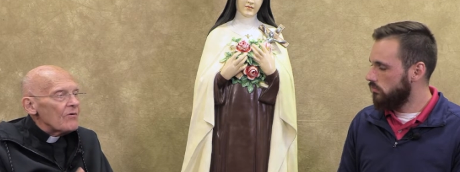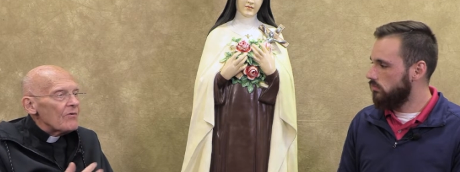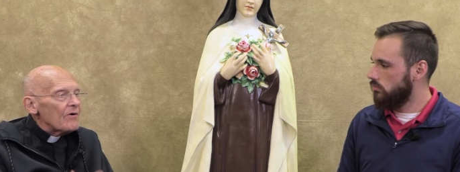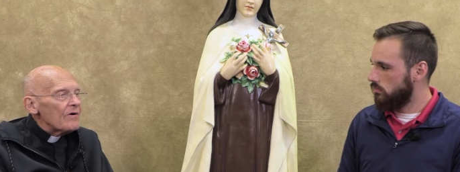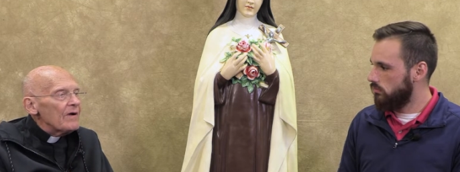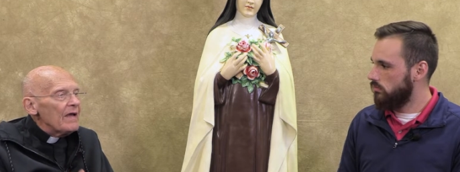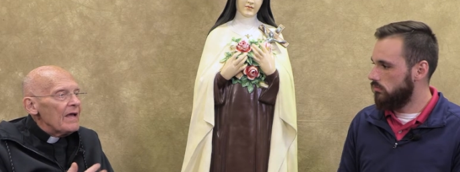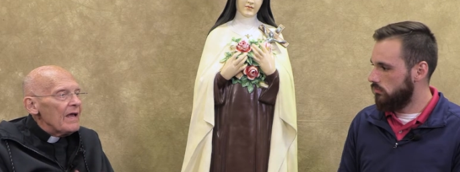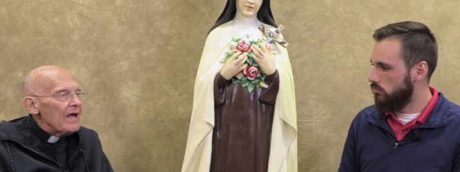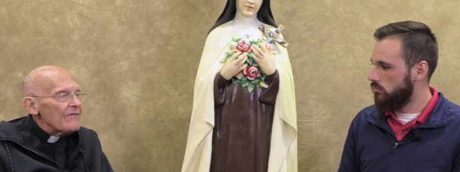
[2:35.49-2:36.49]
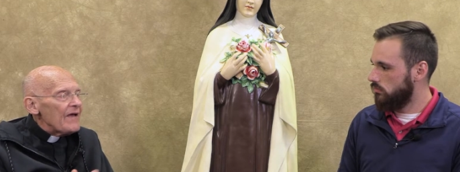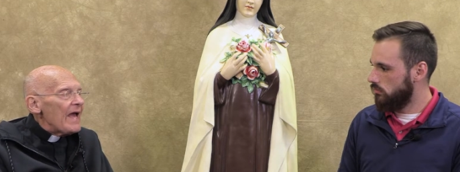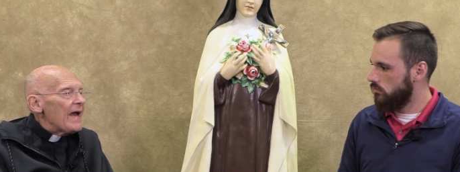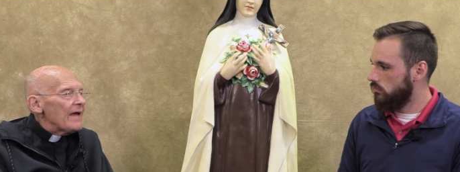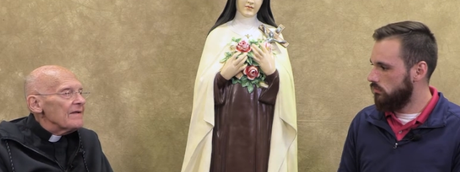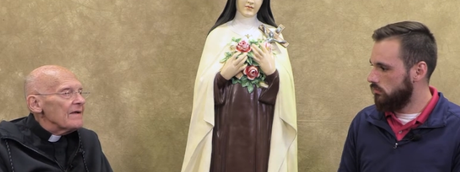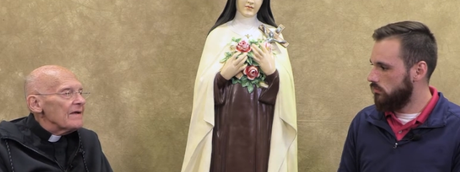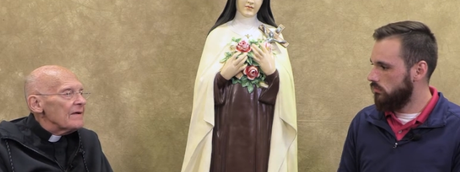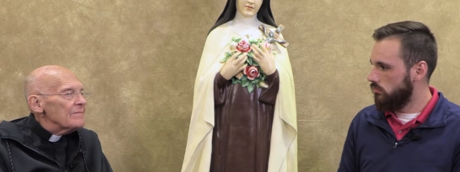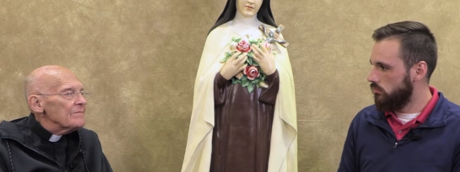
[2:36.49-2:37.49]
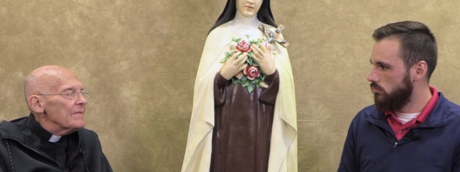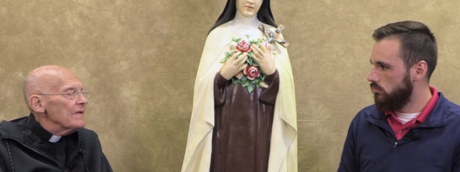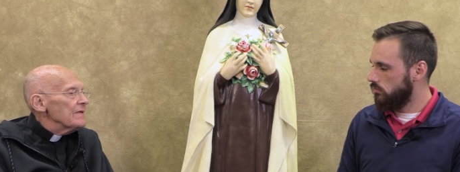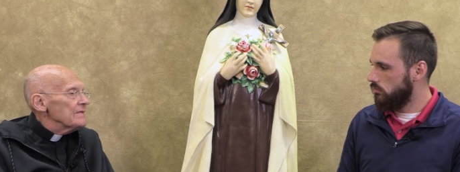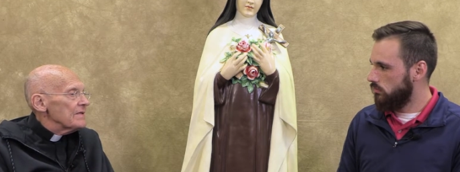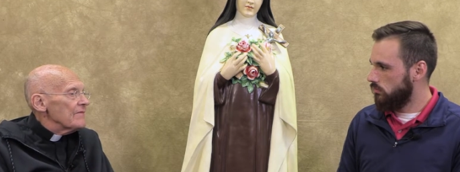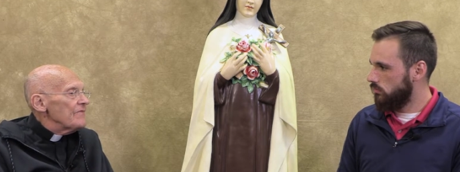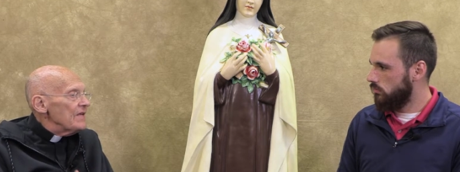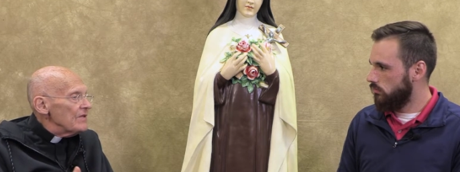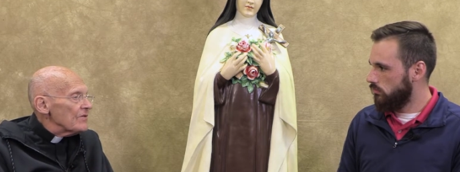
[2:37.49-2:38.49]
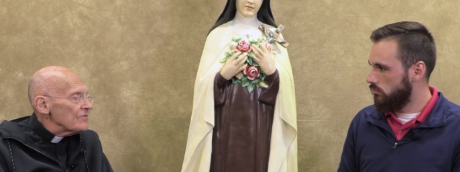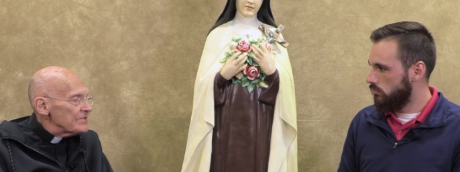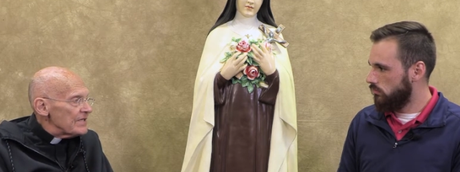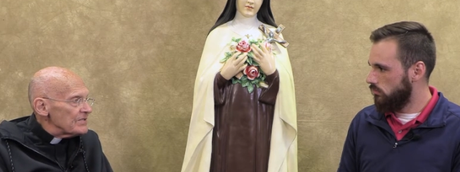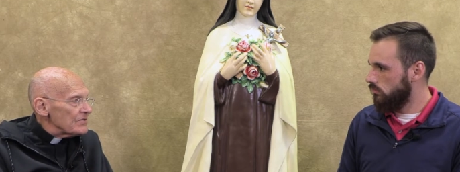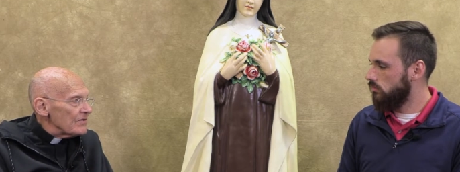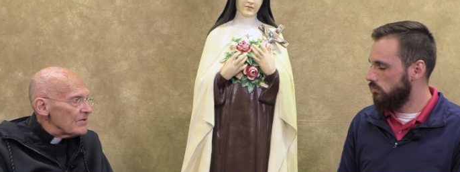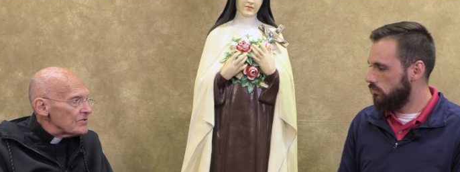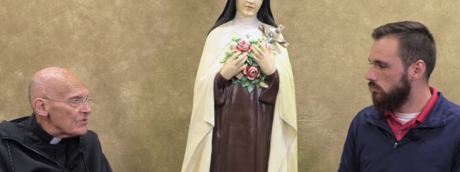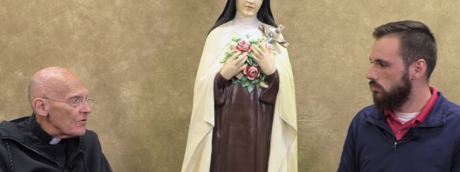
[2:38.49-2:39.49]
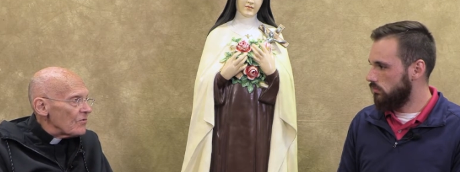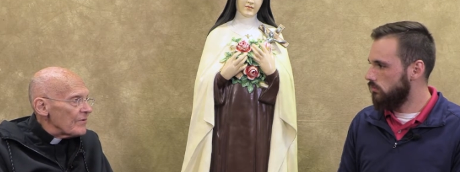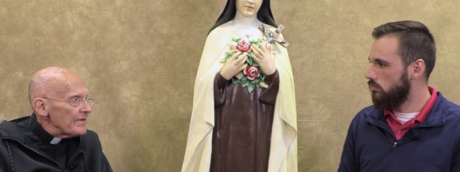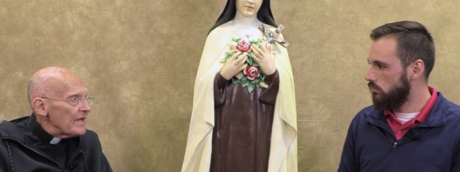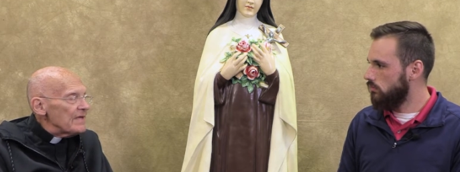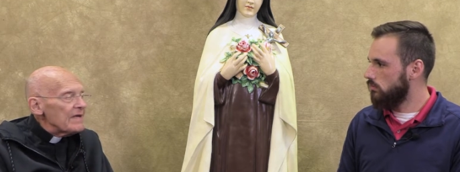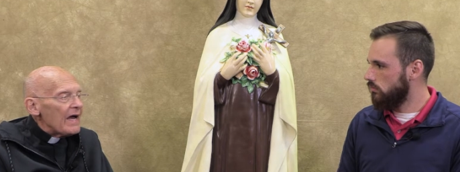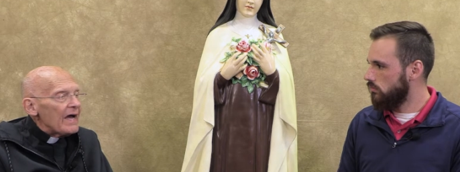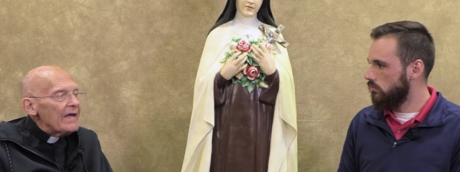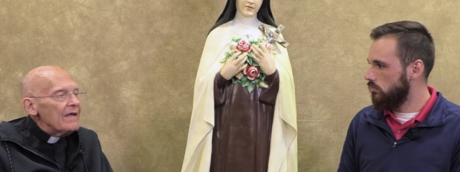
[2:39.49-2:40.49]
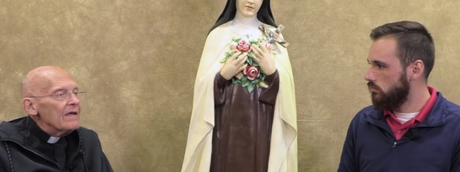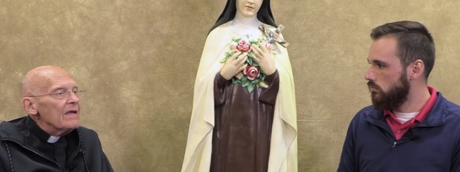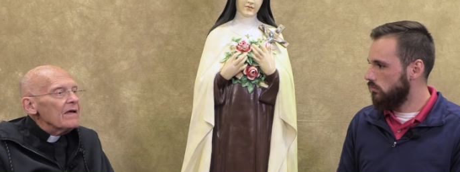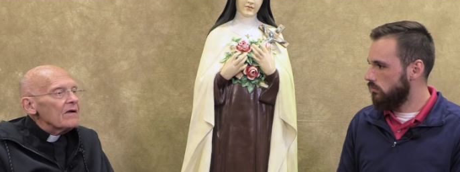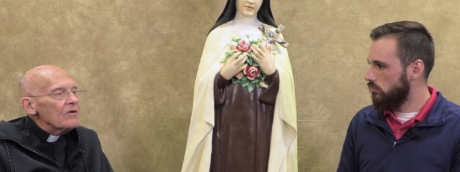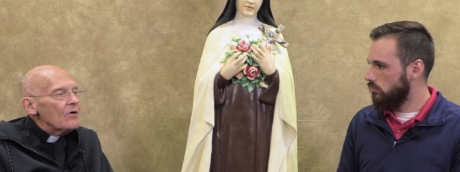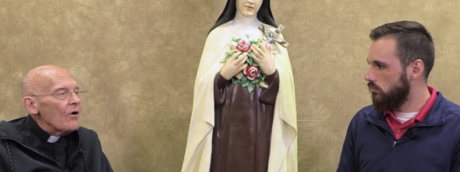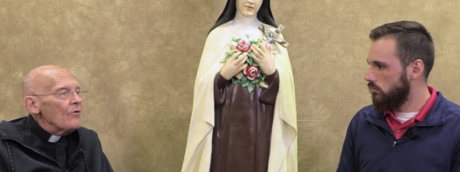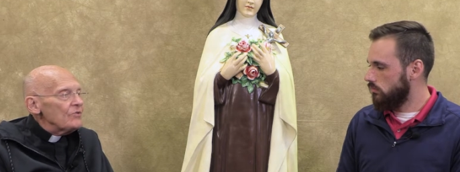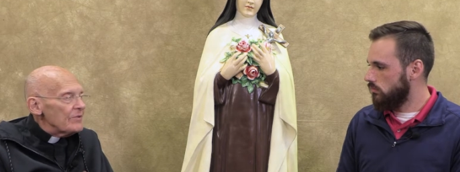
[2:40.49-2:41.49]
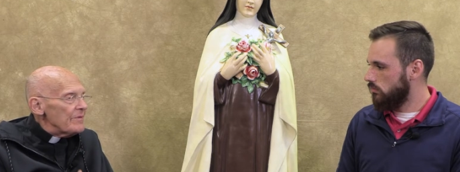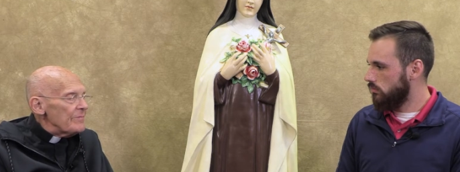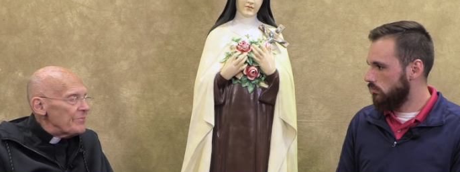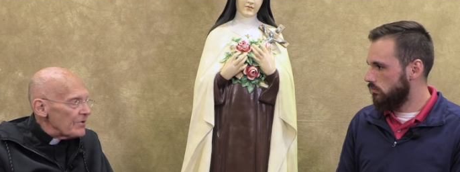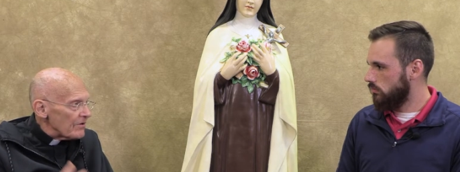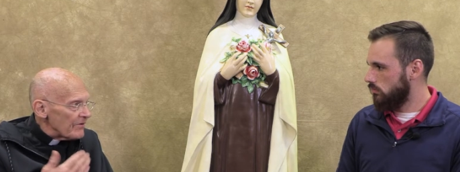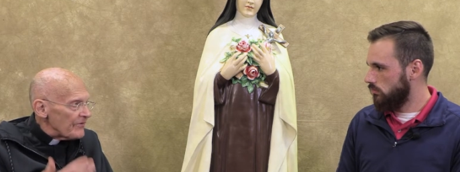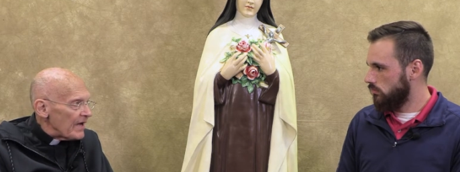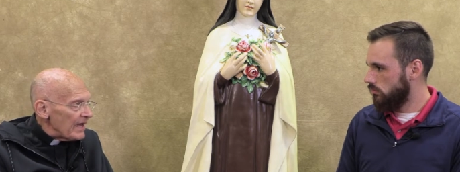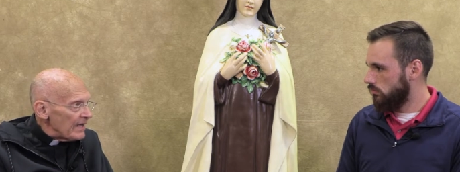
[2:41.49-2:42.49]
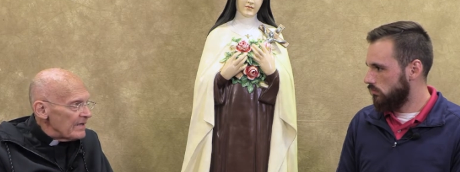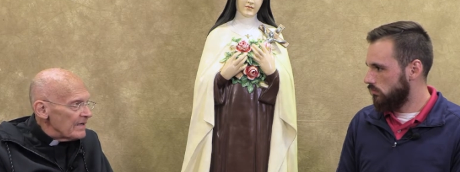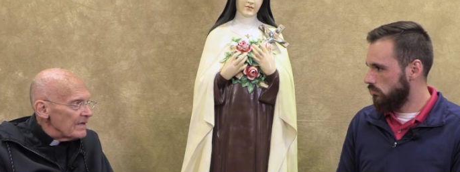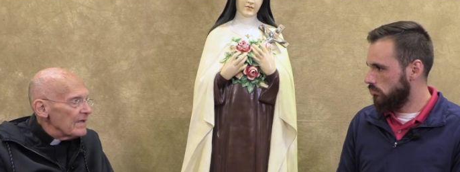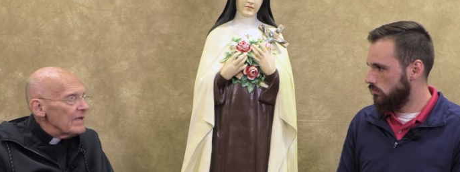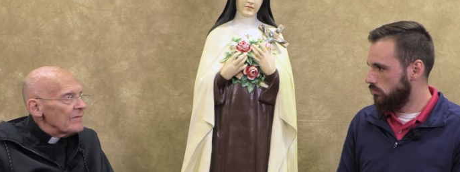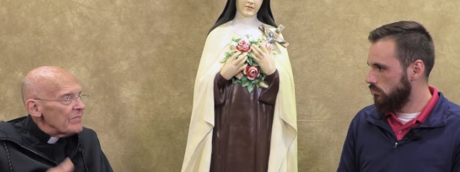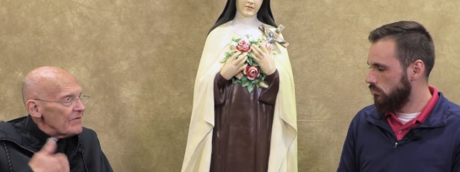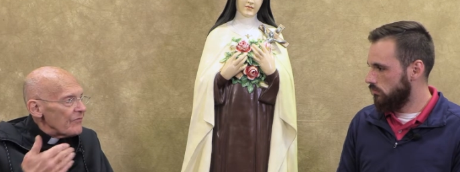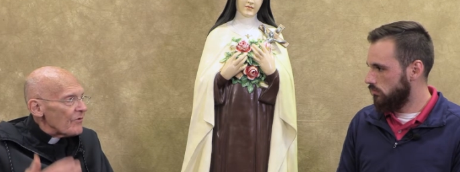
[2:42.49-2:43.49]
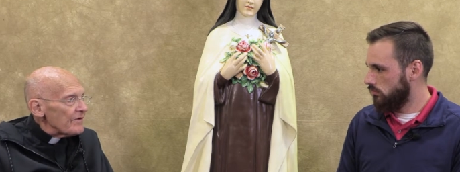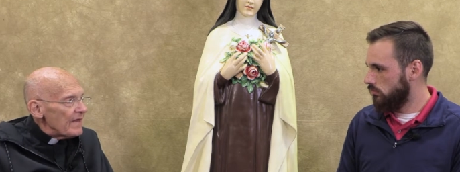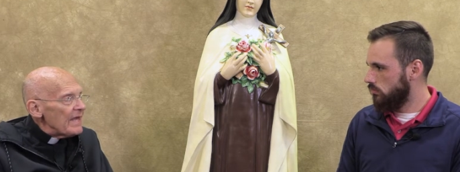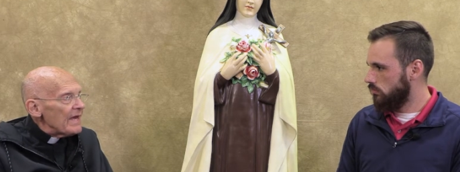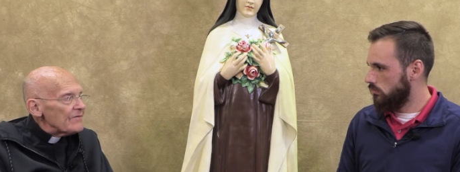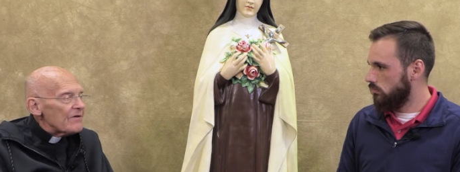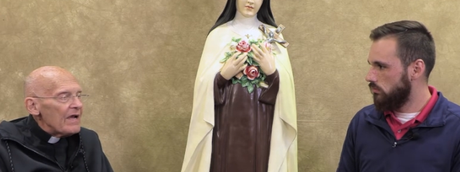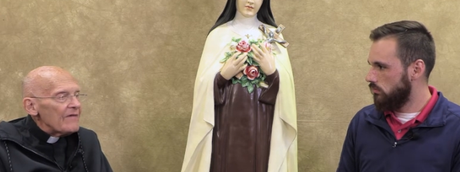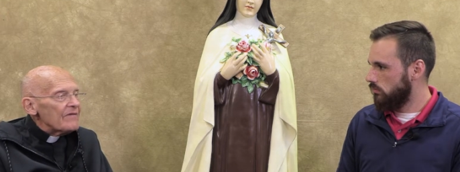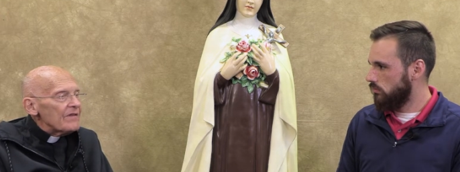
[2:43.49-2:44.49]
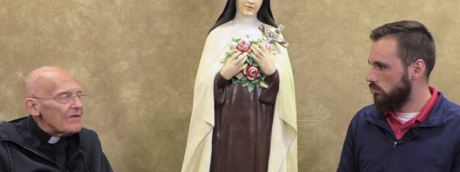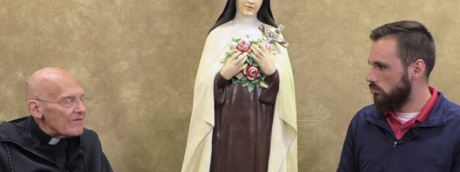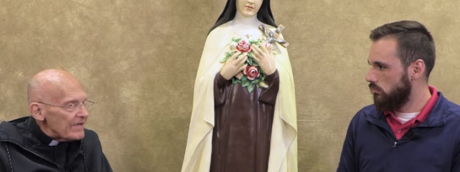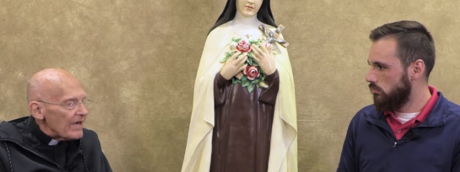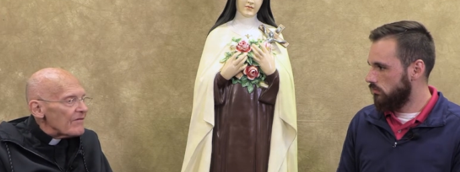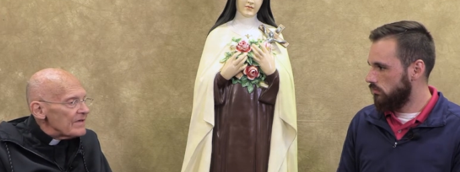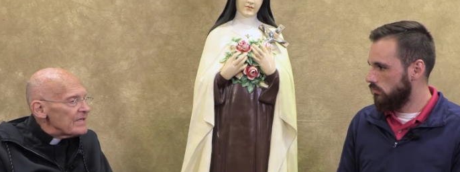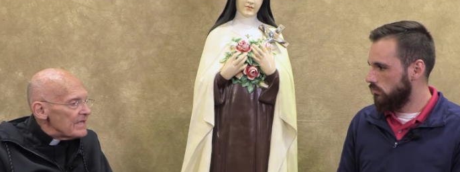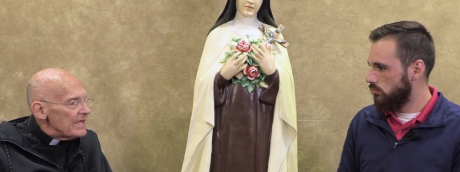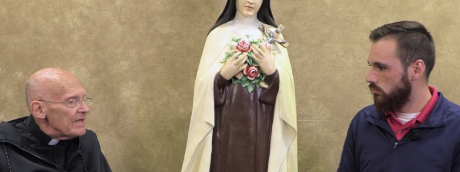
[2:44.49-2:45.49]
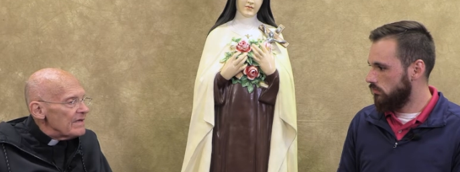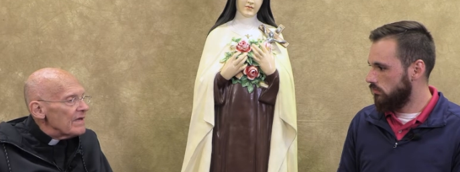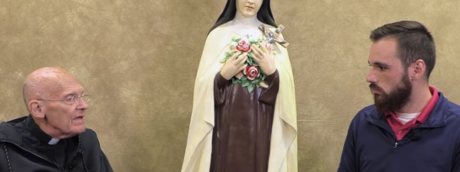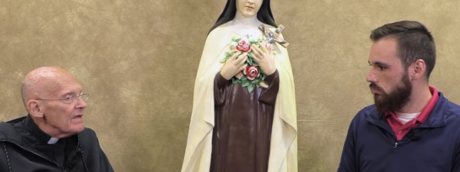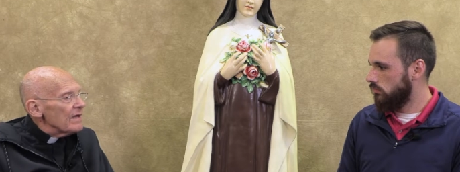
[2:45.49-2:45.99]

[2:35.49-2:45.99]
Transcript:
Speaker 1: or have had um, venial sins on their soul when they die go to be purified before they enter heaven. They're guaranteed